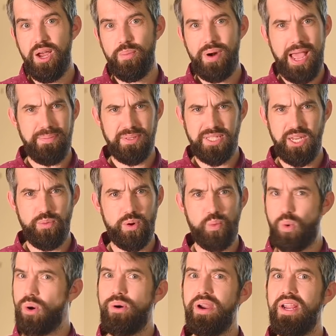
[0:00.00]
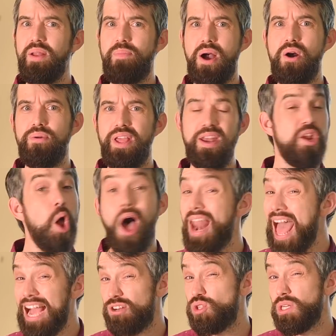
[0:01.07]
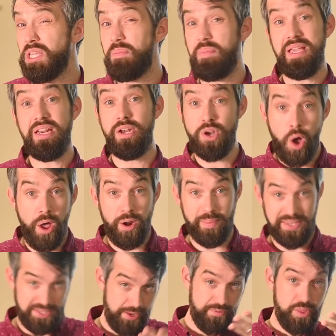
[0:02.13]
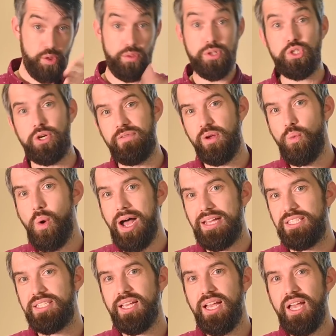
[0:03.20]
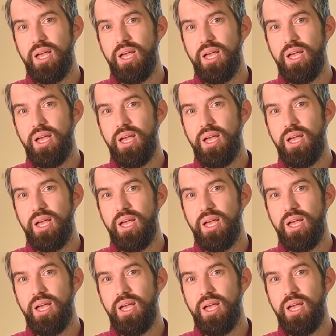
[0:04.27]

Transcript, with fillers: Perhaps they were worried about it not actually being anonymous, even though the survey was.